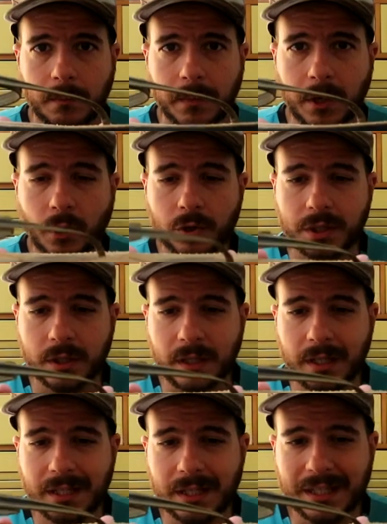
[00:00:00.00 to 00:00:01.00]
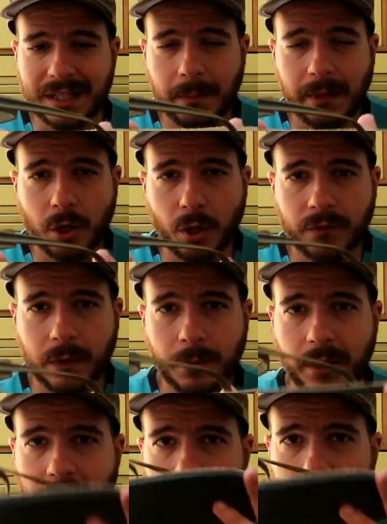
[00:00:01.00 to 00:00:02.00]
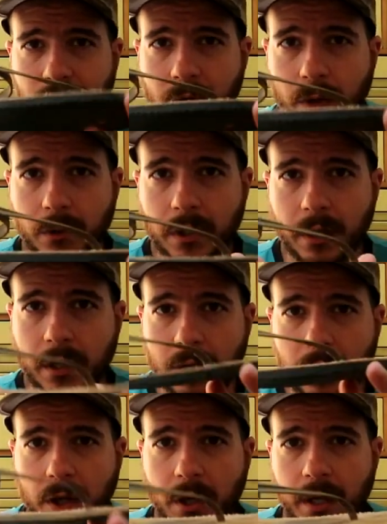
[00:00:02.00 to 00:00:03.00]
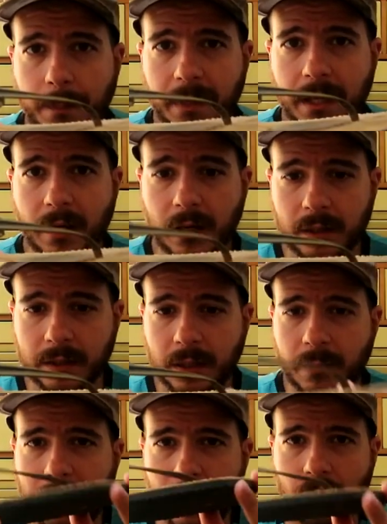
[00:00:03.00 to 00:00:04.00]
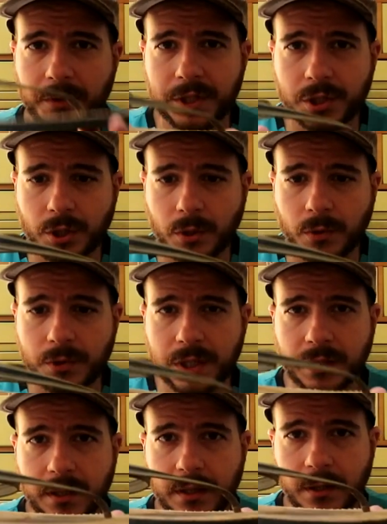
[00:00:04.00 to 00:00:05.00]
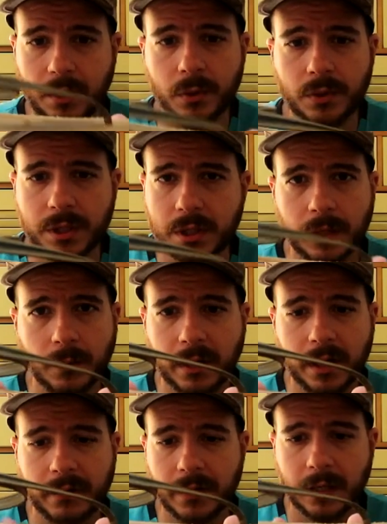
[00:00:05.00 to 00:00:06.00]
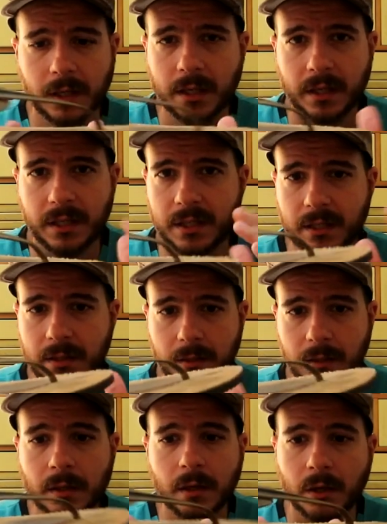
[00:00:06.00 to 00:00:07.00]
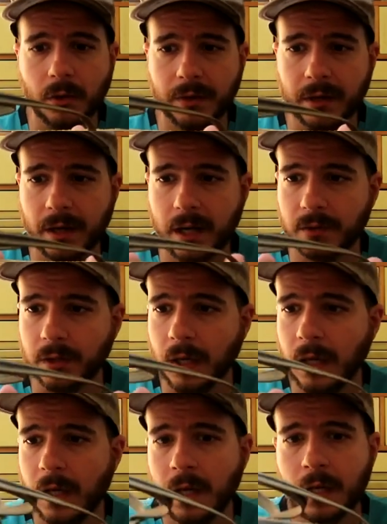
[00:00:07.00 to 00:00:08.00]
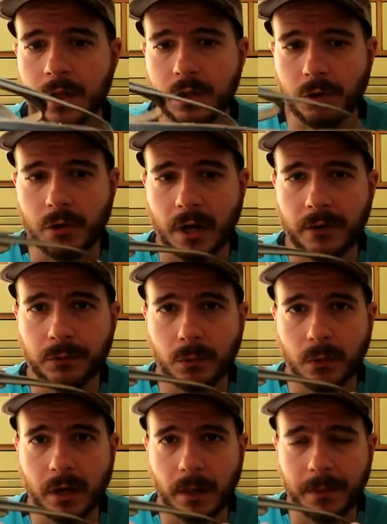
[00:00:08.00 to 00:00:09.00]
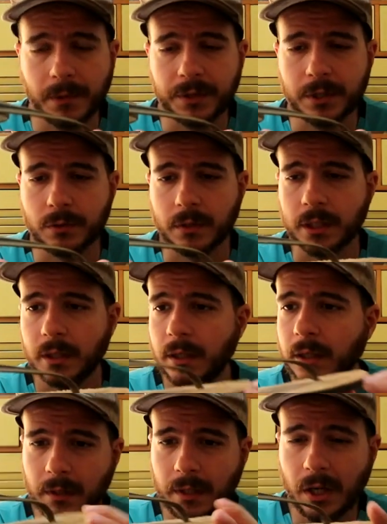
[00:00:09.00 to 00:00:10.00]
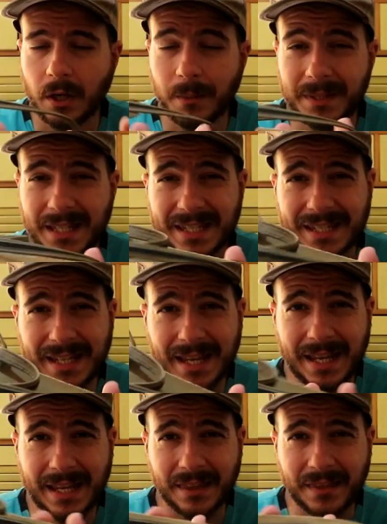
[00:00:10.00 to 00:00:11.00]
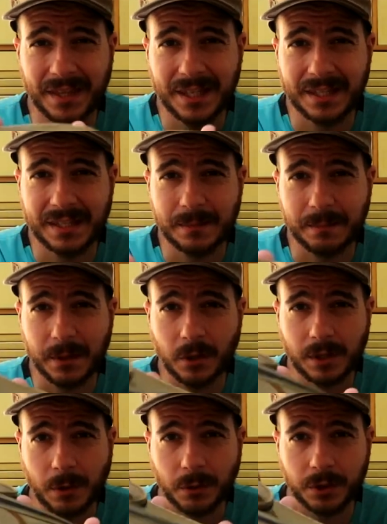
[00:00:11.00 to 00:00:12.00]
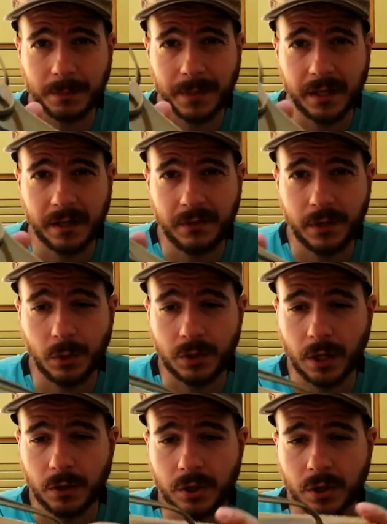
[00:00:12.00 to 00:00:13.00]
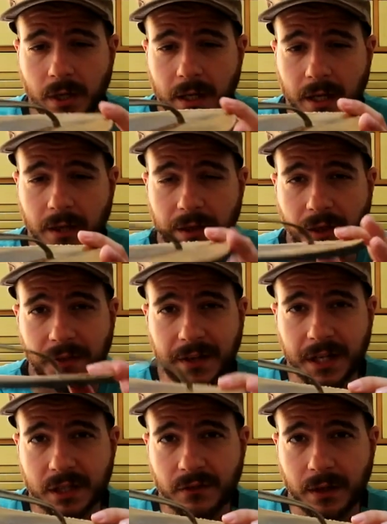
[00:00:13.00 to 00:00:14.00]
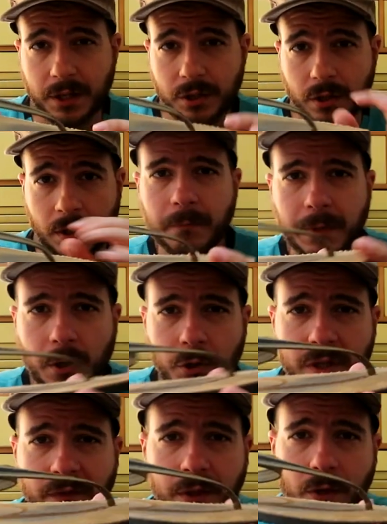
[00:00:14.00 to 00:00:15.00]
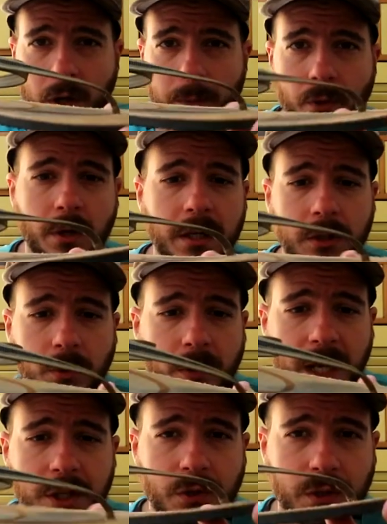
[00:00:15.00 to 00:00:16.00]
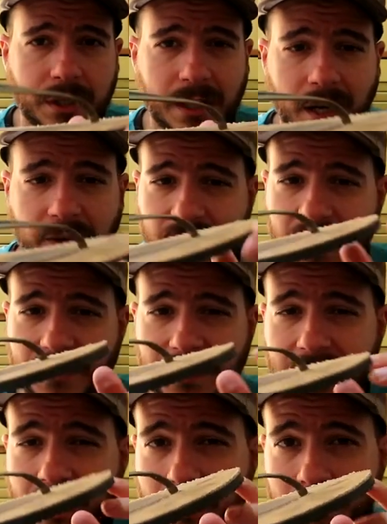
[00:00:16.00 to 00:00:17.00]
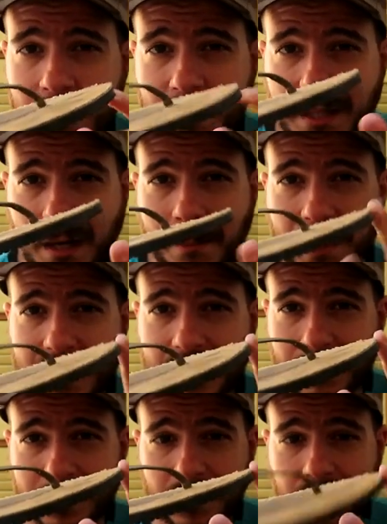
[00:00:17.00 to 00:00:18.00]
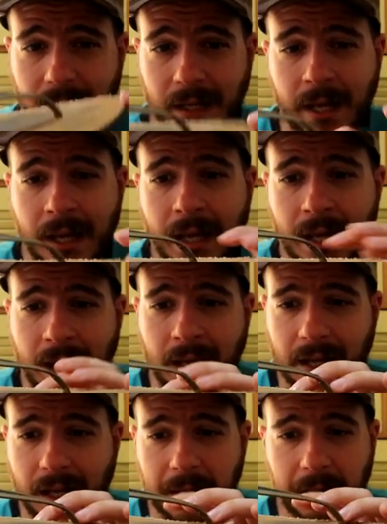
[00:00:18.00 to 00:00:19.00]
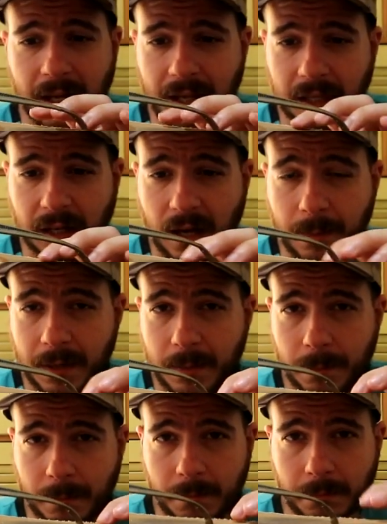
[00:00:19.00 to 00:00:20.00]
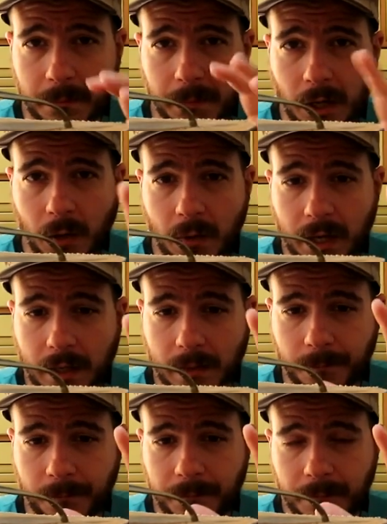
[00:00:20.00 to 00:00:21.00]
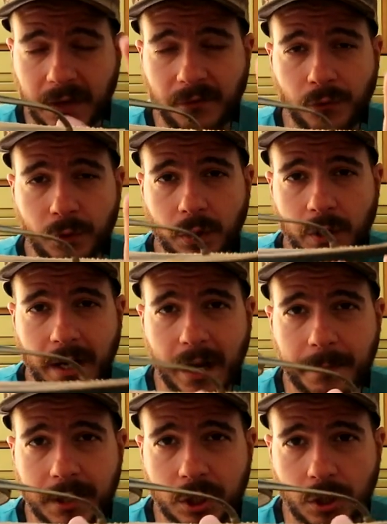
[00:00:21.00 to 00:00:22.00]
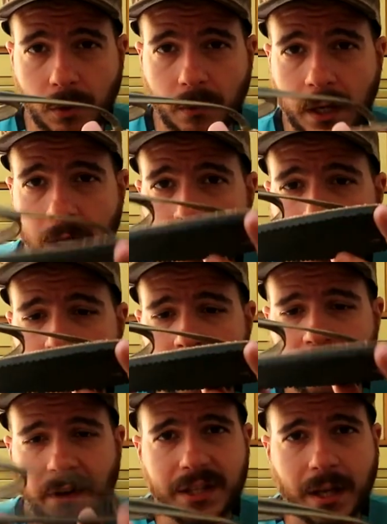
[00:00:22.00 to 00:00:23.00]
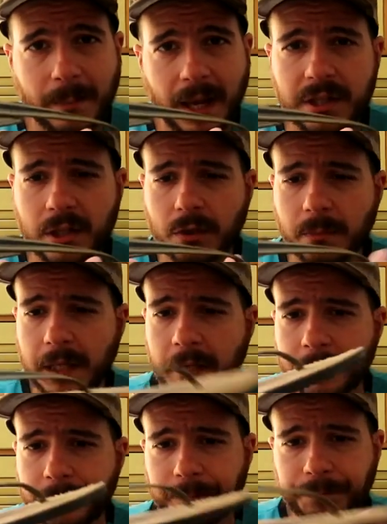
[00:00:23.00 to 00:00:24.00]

because it's extremely comfortable, and off-road you're not gonna be hurt by all the stones and the roots and whatever is on the ground, so you don't have to worry about this one. Now let me just say this, because I watched many reviews, I was gonna get the thinnest version, because even though I'm all into nature and stuff, I think rubber is an amazing material, and like a rubber below, like my foot on a rubber sole feels amazing to me.